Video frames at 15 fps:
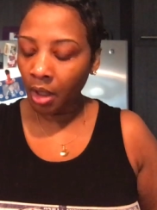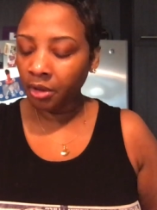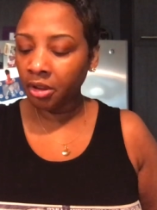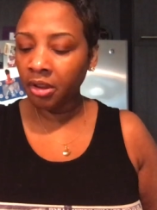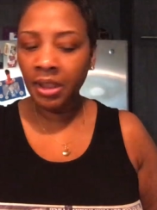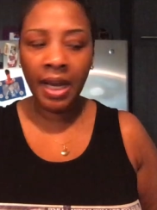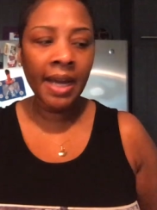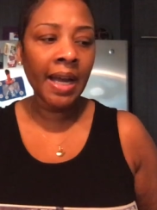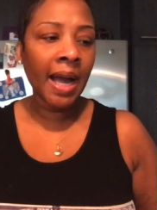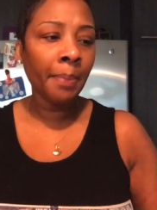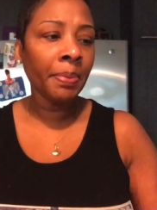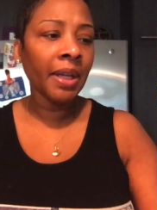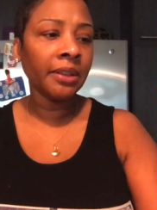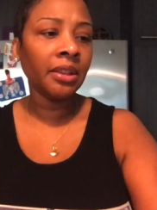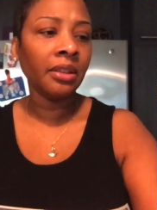today i
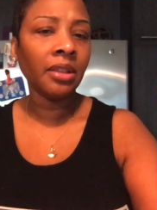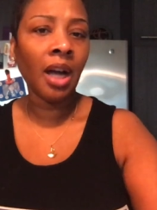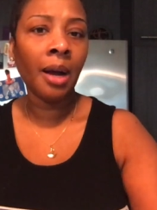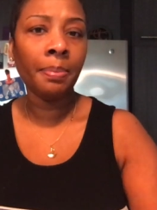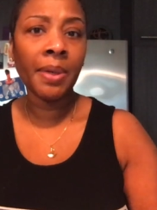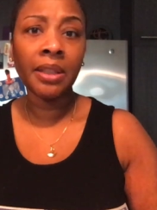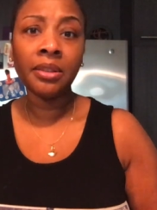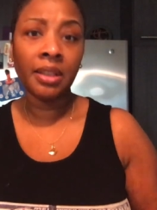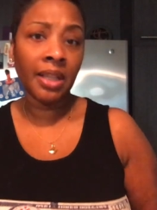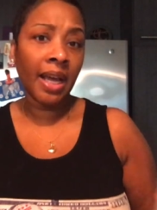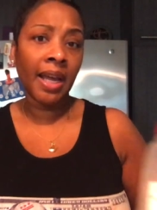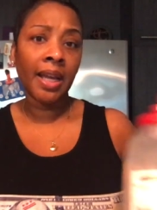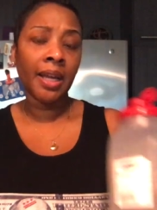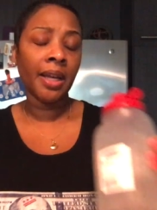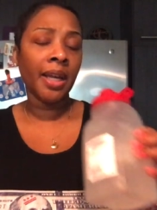picked a topic
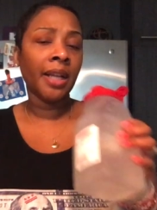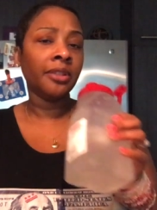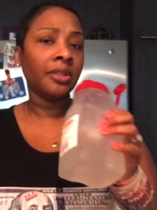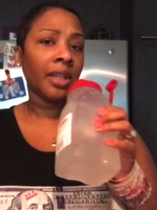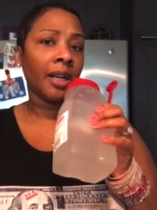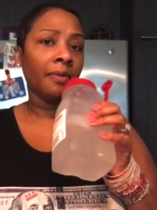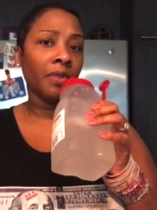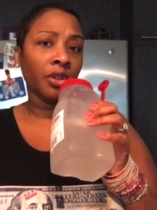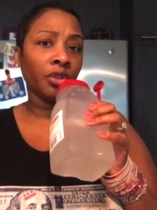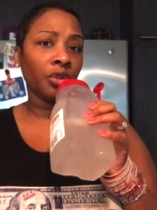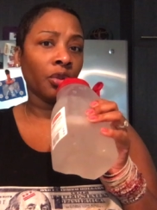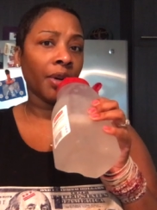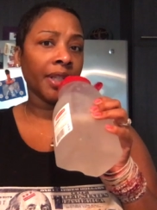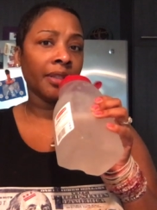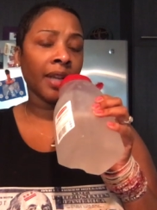today instead of a
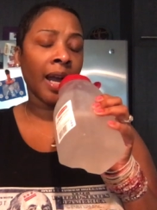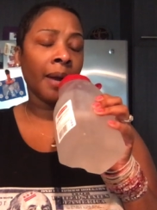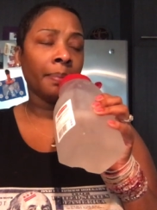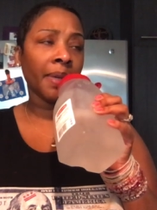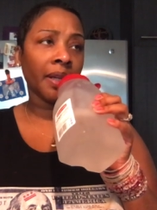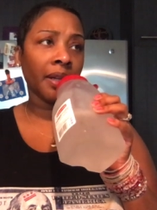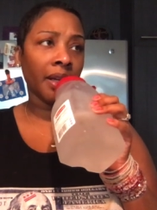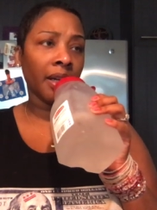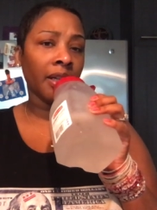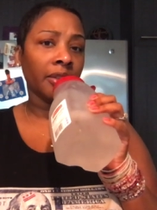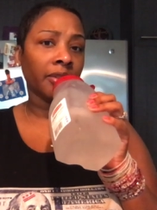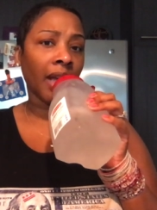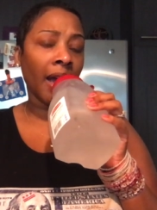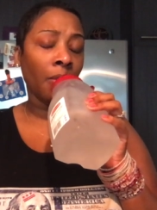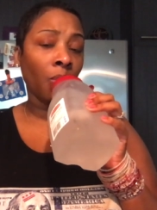story time
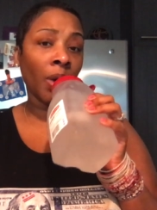because i